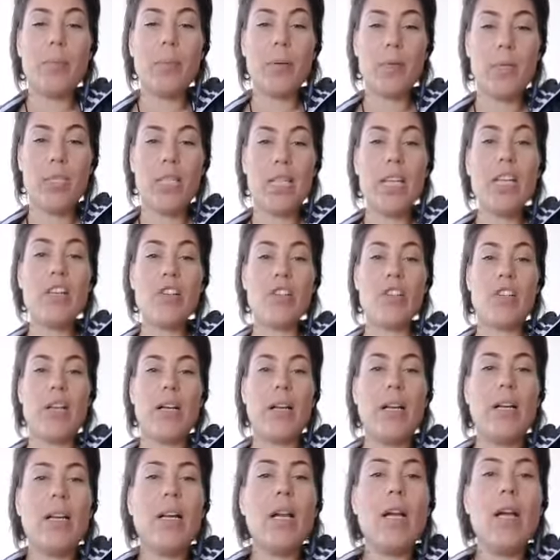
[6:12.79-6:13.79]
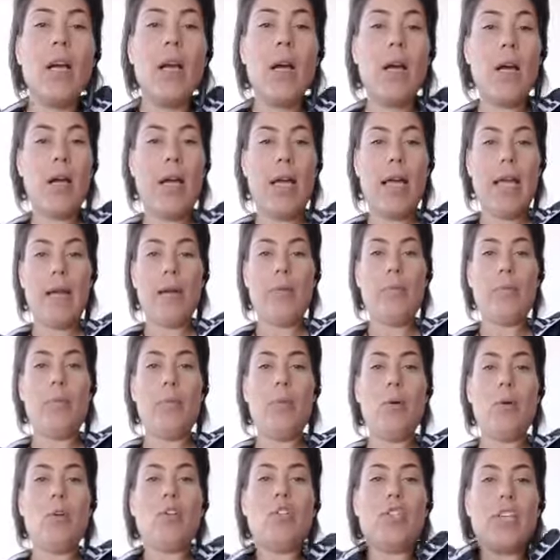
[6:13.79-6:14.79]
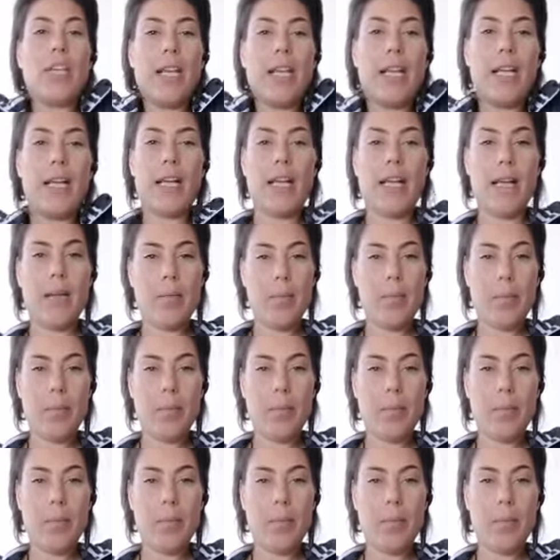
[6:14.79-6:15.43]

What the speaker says: position and pushing, and